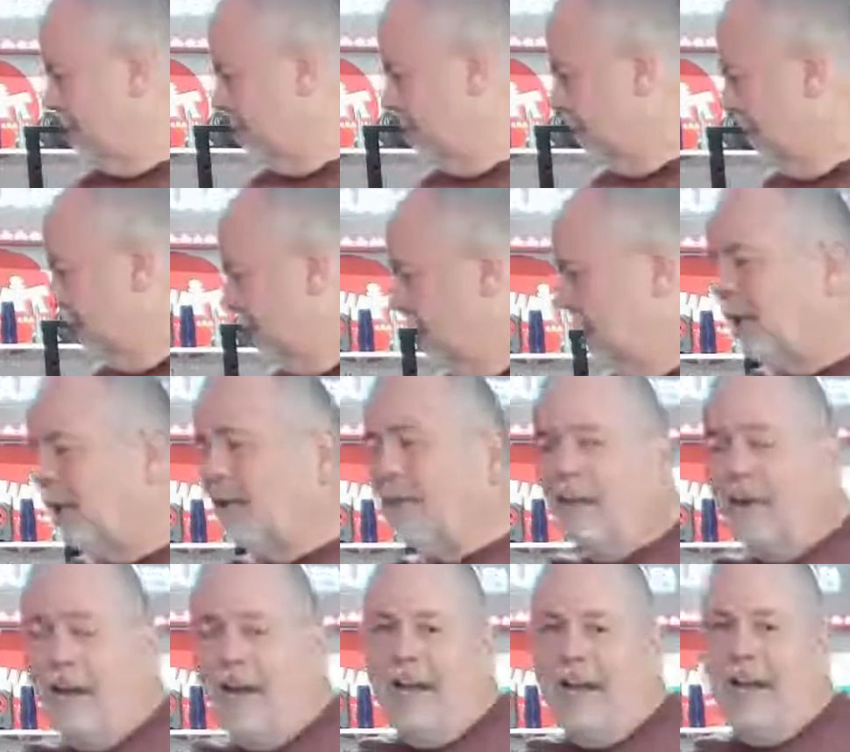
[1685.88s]
With a yellow
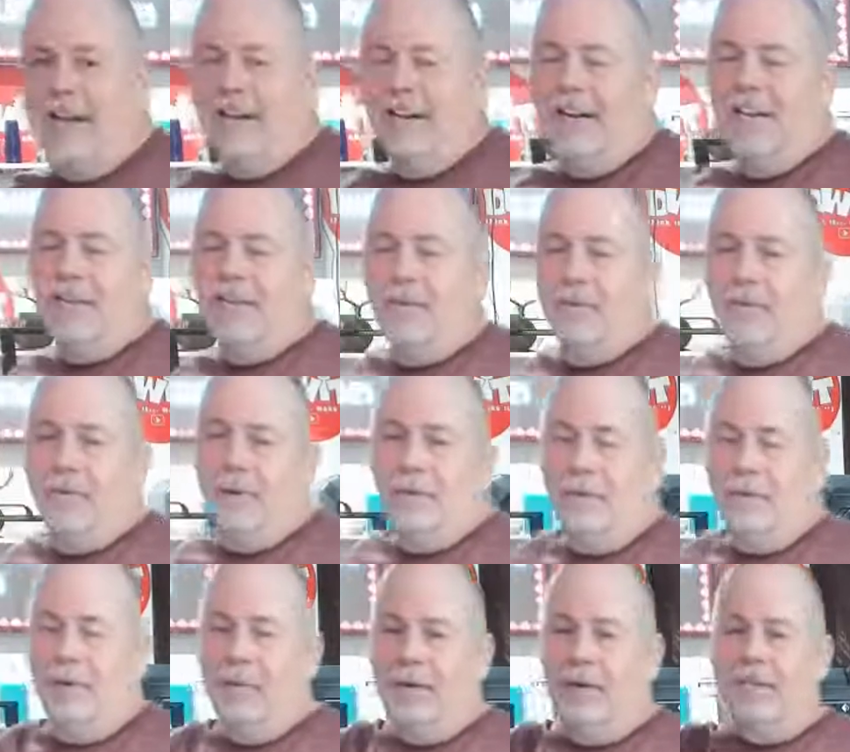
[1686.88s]
rag and
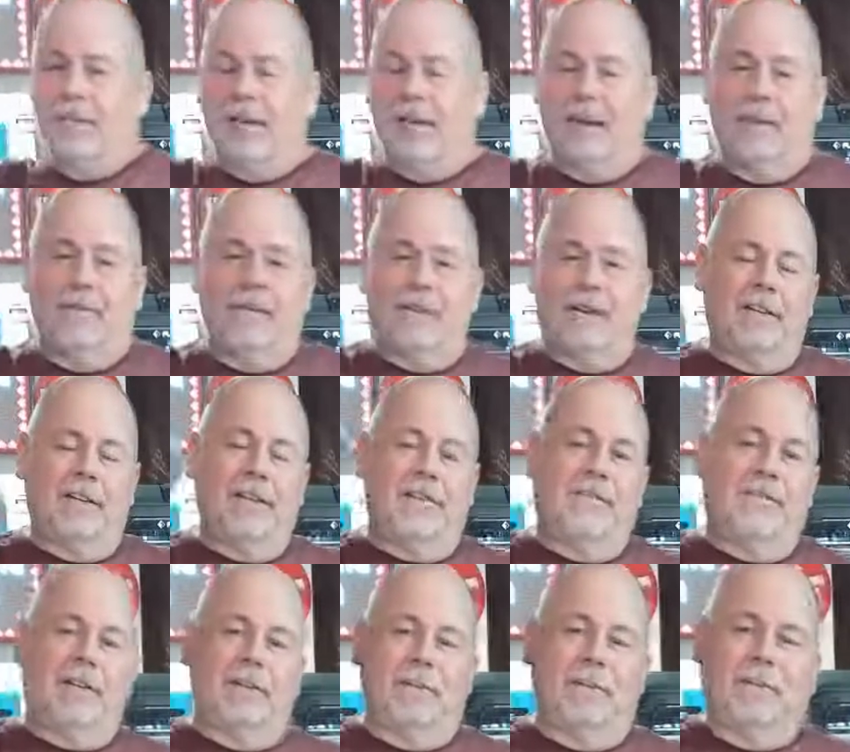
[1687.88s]
isopropyl, because I have tons of
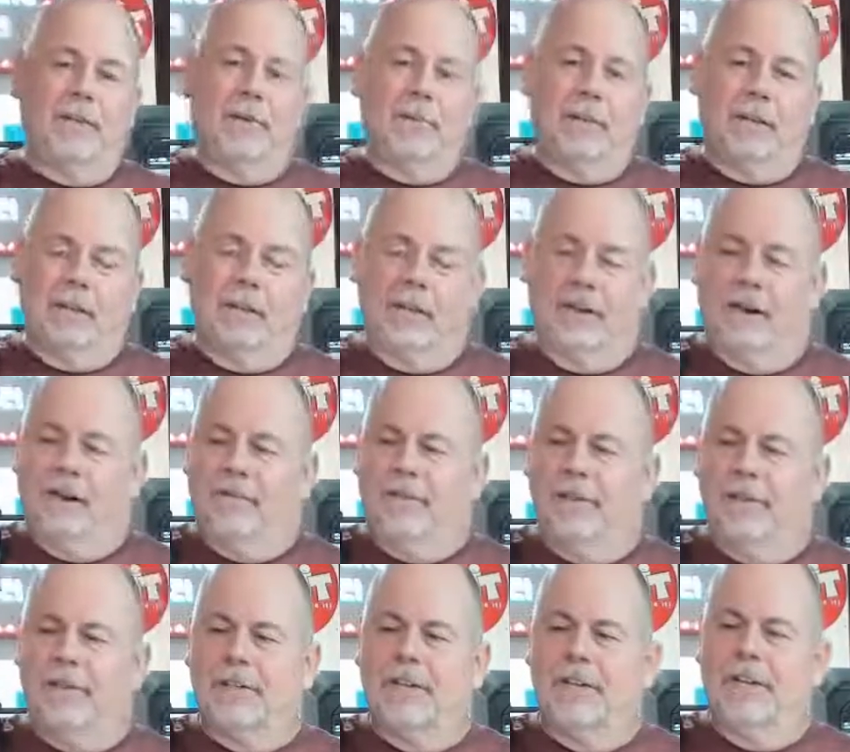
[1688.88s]
isopropyl at the
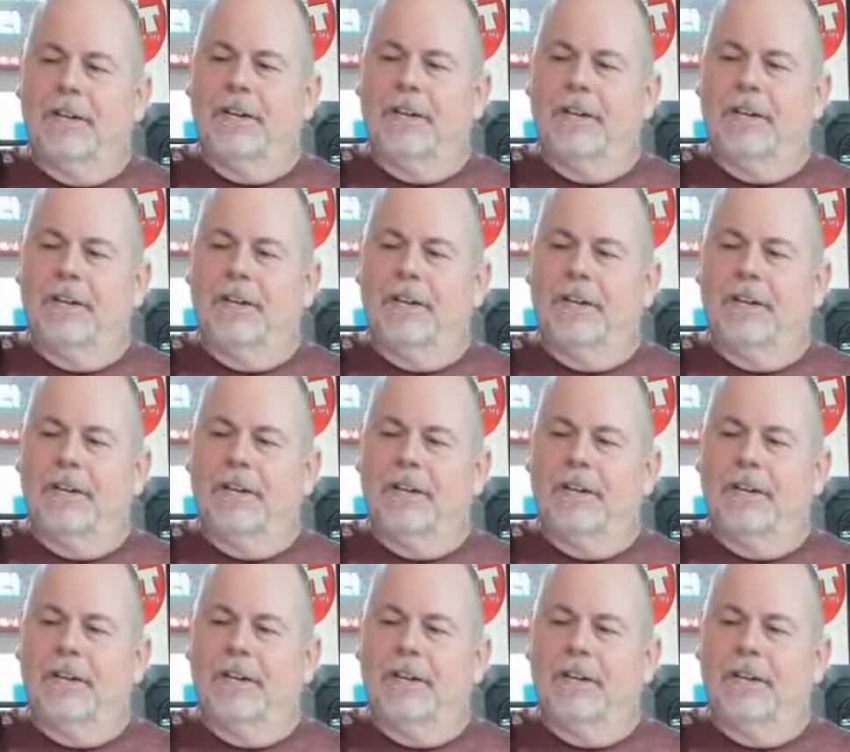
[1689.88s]
office.